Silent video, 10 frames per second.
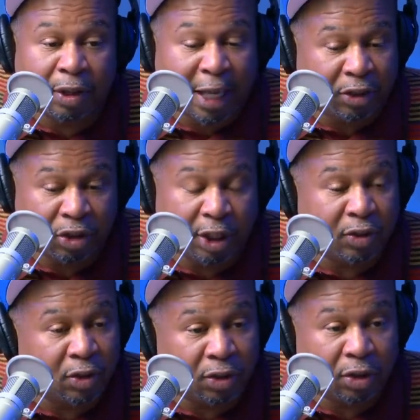that's
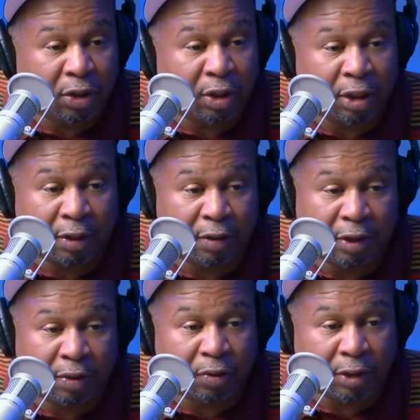just as good and
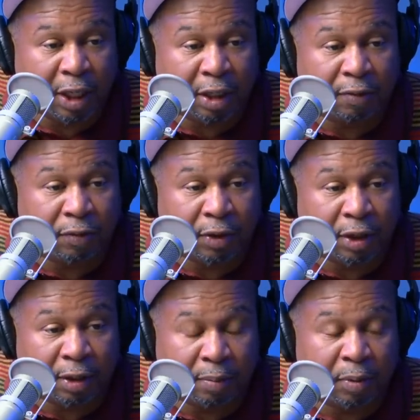entertaining for
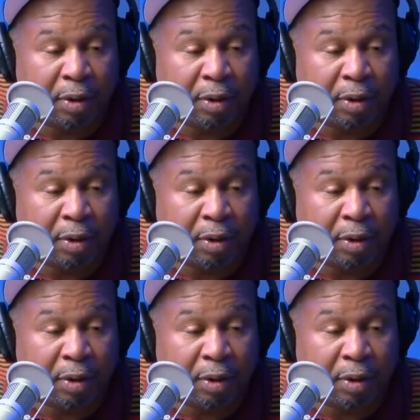them